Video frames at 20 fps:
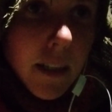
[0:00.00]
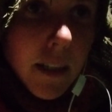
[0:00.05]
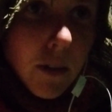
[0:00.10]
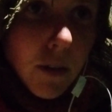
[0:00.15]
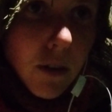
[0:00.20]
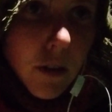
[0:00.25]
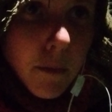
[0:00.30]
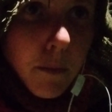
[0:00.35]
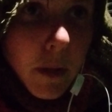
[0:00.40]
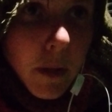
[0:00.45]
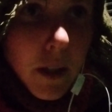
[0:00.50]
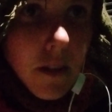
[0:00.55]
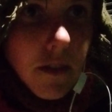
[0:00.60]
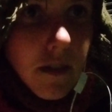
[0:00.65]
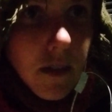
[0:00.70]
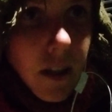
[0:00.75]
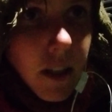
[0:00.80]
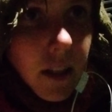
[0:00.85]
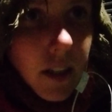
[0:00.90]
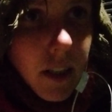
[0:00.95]
you can be
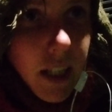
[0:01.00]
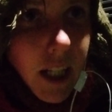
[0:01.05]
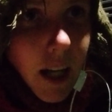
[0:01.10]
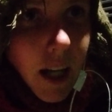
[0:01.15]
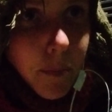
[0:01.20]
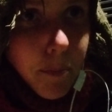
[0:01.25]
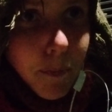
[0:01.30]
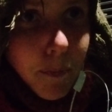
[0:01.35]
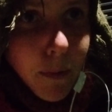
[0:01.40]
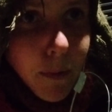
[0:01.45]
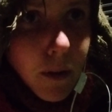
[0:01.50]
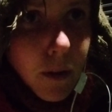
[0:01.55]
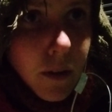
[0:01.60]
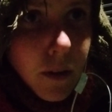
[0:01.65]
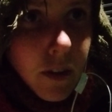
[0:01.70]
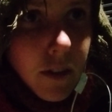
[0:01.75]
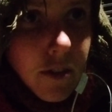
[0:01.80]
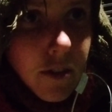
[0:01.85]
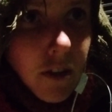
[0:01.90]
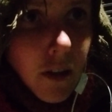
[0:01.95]
inside an apple
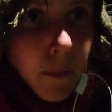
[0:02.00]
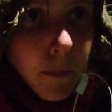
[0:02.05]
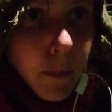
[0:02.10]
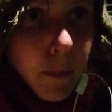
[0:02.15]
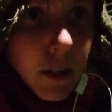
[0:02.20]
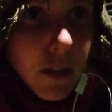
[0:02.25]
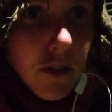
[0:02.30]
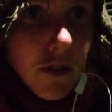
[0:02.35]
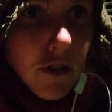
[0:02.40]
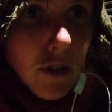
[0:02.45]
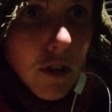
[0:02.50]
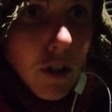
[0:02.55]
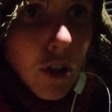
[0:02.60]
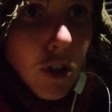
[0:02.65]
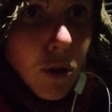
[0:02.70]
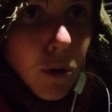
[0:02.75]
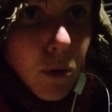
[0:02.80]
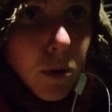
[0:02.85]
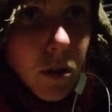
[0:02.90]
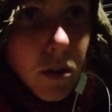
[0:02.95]
or in somebody's
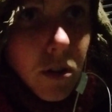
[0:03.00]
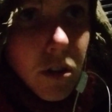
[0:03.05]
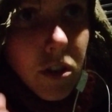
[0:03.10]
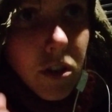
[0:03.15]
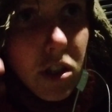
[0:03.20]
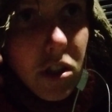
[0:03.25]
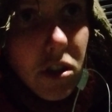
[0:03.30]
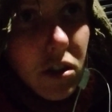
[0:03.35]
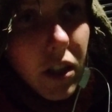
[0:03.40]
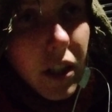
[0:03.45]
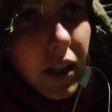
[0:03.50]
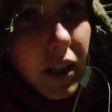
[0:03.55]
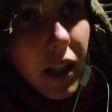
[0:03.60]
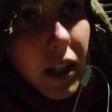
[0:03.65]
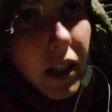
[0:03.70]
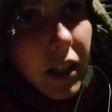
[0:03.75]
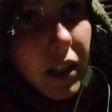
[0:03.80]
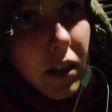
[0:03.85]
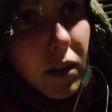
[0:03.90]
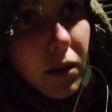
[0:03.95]
tone, just like
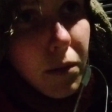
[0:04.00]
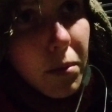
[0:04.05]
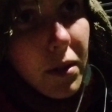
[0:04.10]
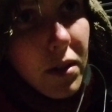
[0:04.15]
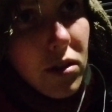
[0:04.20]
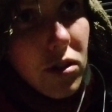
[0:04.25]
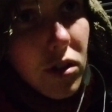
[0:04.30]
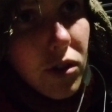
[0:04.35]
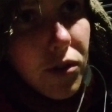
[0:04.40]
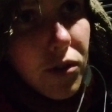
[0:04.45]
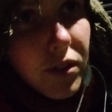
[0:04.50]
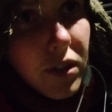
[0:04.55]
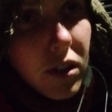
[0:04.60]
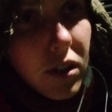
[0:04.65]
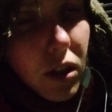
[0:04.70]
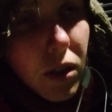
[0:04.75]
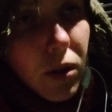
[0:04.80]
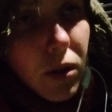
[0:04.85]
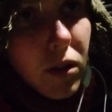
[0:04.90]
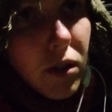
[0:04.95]
a little piece of a
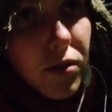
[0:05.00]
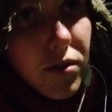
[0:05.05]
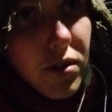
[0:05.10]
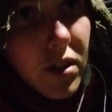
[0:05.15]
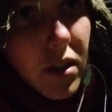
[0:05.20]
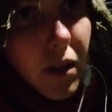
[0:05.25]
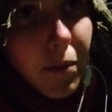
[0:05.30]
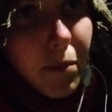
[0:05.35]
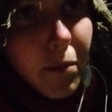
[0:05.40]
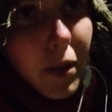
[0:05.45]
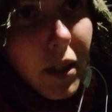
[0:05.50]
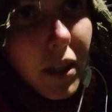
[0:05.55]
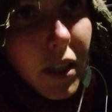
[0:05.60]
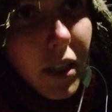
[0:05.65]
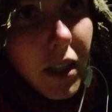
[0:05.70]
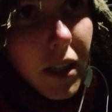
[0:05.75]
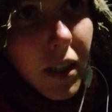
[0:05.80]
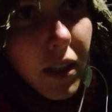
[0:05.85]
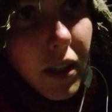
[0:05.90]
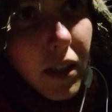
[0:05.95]
tone of somebody.